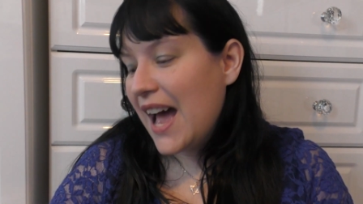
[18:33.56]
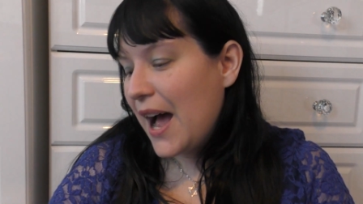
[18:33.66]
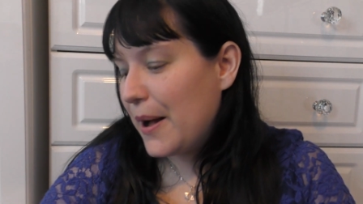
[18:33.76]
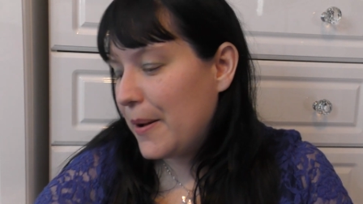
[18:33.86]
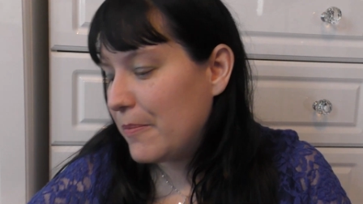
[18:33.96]

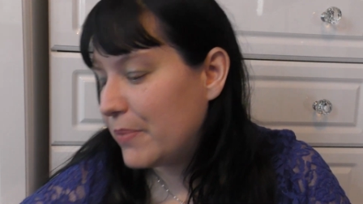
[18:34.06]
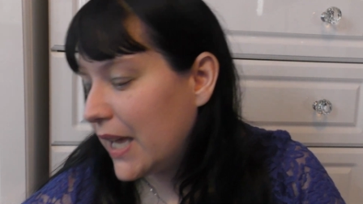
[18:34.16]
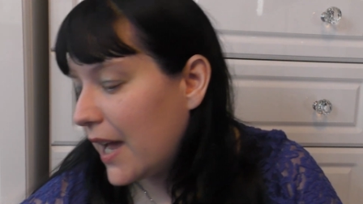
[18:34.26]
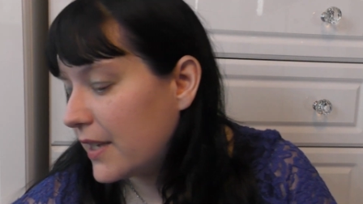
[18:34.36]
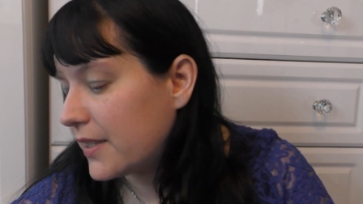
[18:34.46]
Um, but
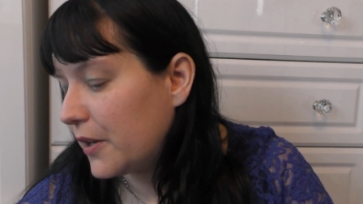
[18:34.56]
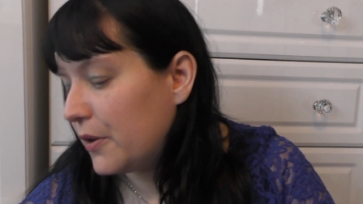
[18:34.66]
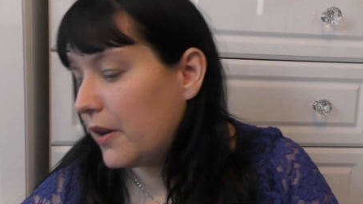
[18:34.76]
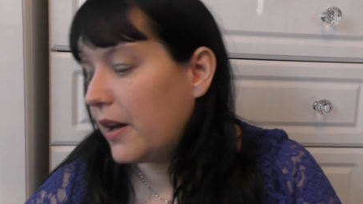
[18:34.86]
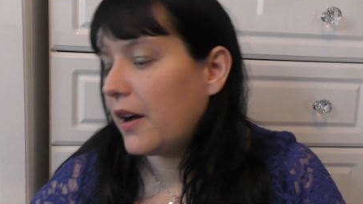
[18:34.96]
yeah,
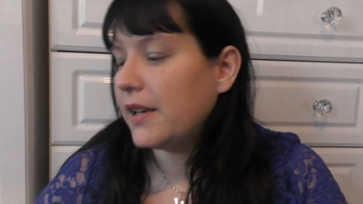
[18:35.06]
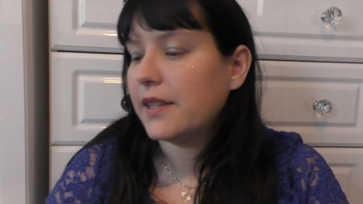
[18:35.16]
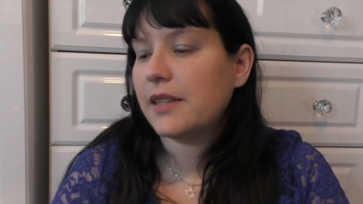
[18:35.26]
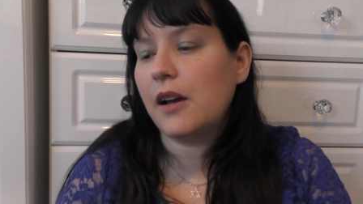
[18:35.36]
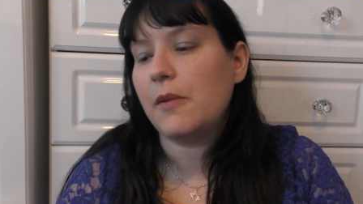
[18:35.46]
so as I
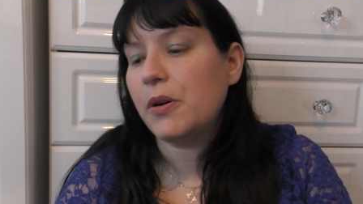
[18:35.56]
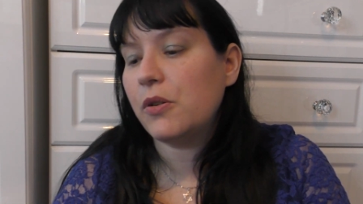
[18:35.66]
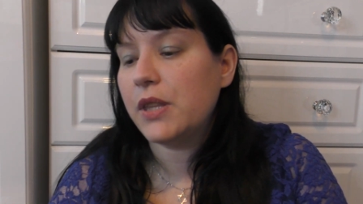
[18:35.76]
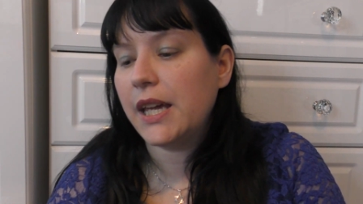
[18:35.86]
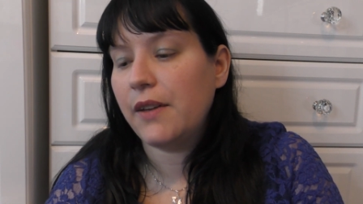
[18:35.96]
say, I'll put
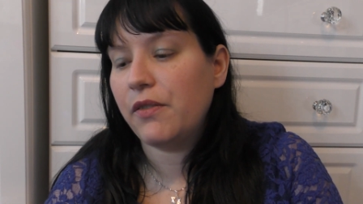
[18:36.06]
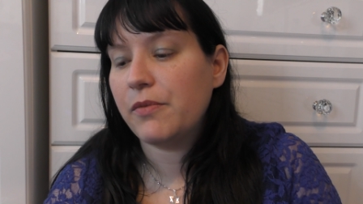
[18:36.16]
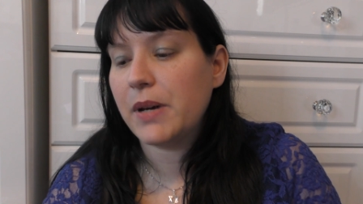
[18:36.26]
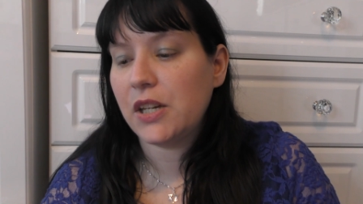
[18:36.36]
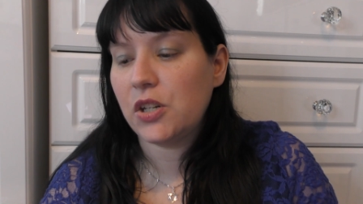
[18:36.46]
all the
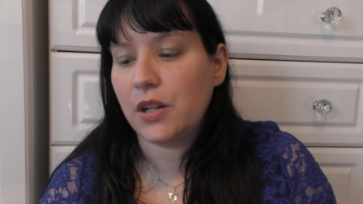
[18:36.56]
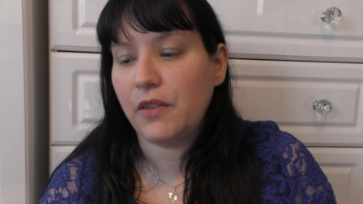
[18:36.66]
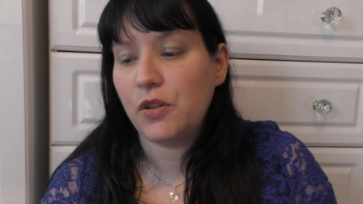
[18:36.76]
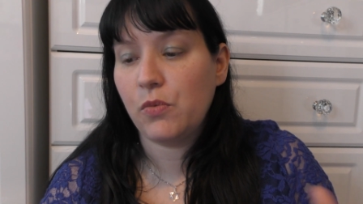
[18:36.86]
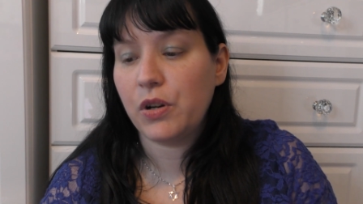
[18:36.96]
information
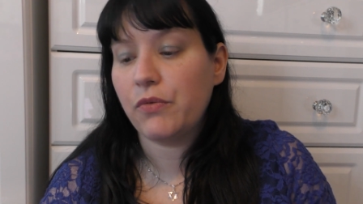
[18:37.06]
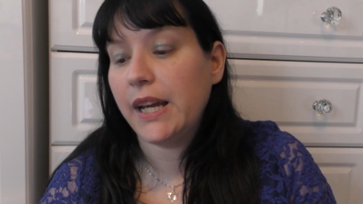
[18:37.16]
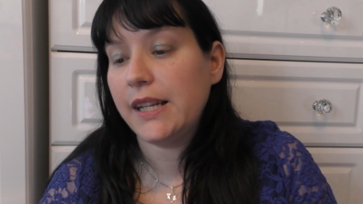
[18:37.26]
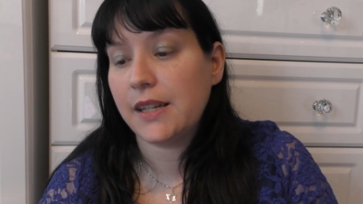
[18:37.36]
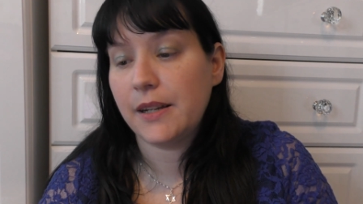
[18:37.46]
if you want to
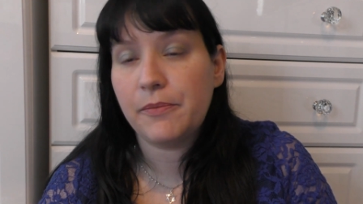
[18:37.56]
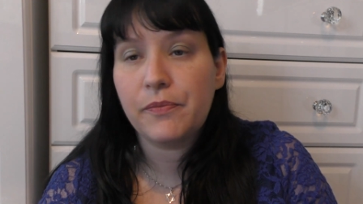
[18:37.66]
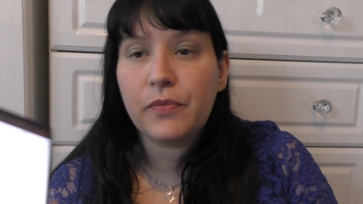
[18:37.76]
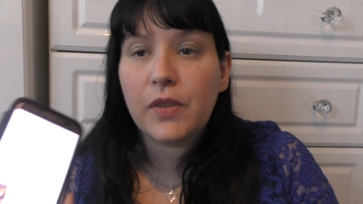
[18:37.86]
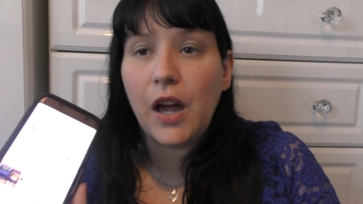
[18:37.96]
read in
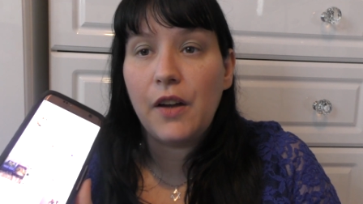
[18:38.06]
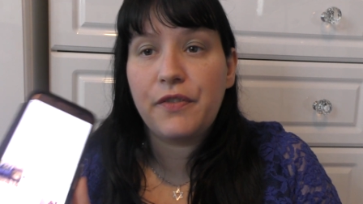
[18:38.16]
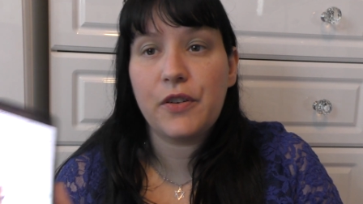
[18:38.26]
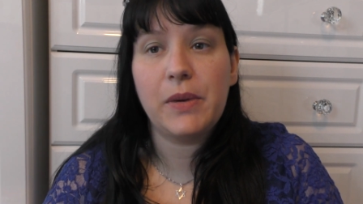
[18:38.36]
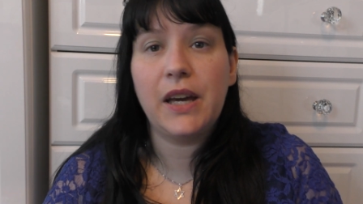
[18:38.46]
uh,
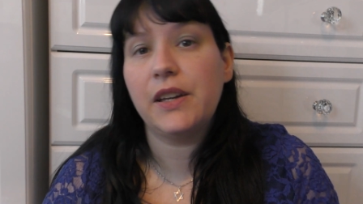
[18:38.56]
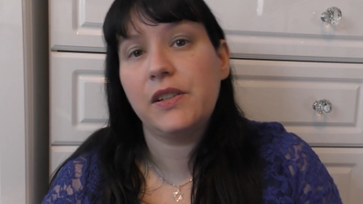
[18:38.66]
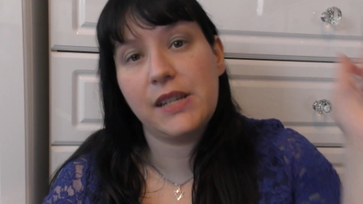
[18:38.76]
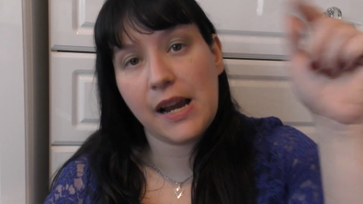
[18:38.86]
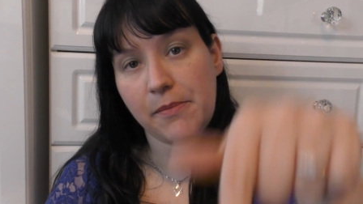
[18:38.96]
from her
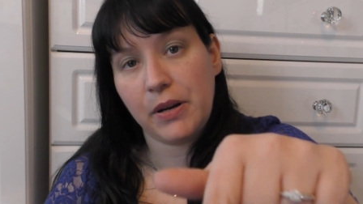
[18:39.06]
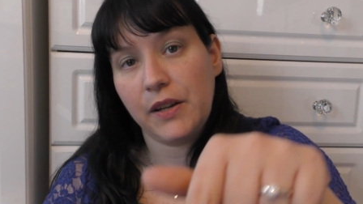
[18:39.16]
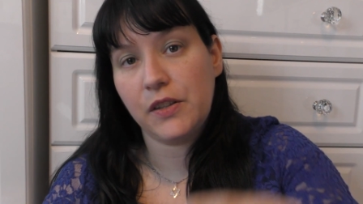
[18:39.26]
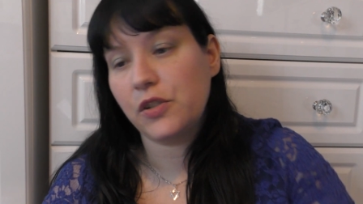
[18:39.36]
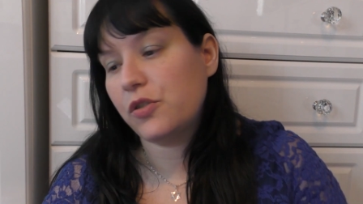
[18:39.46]
down below
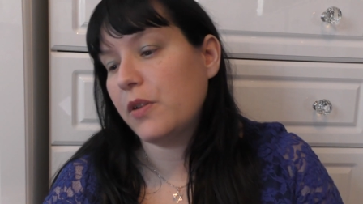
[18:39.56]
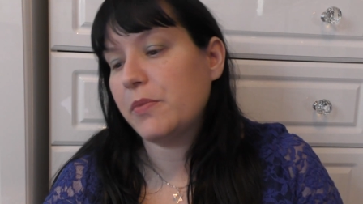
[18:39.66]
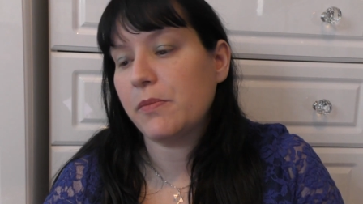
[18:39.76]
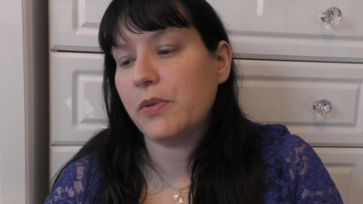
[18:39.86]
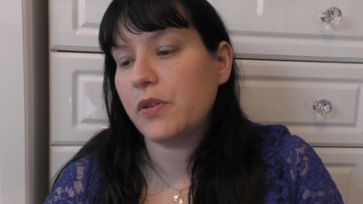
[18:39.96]
in the
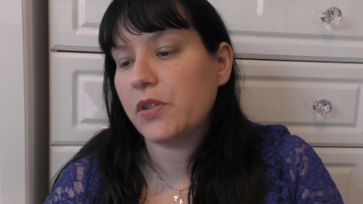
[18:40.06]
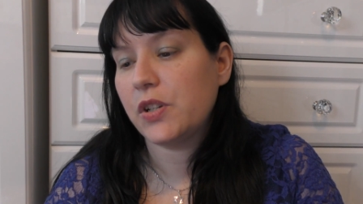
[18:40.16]
description box.